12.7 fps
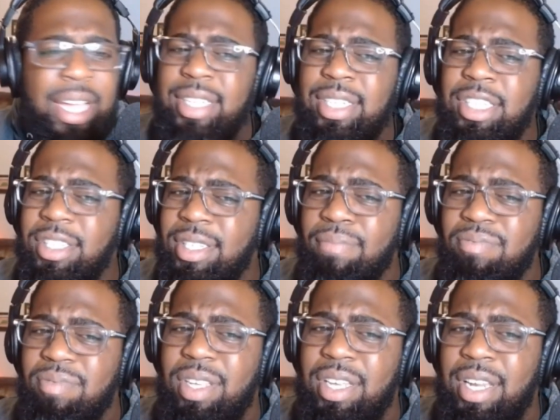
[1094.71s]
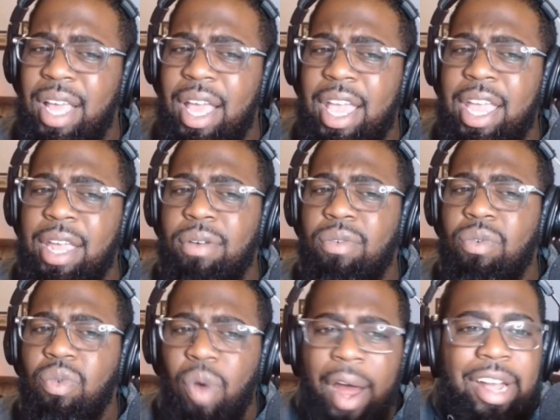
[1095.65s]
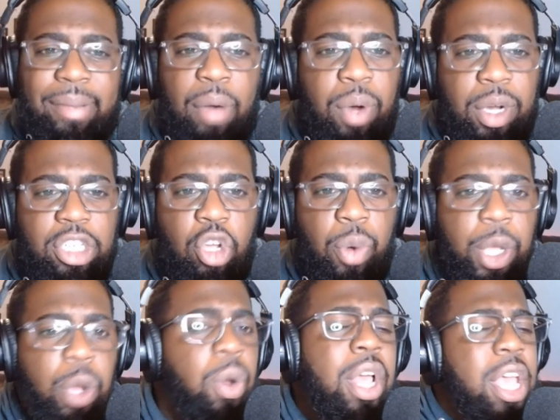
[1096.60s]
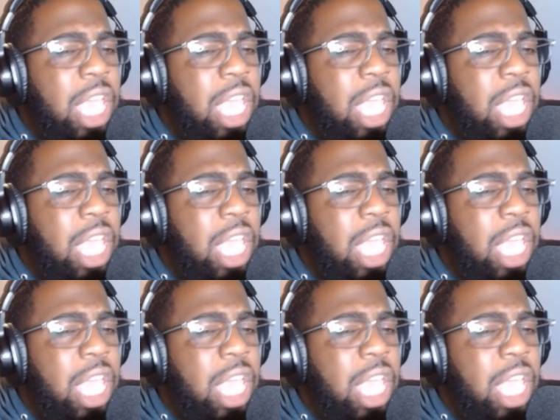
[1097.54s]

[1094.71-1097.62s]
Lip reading: something ain't right about what's going on.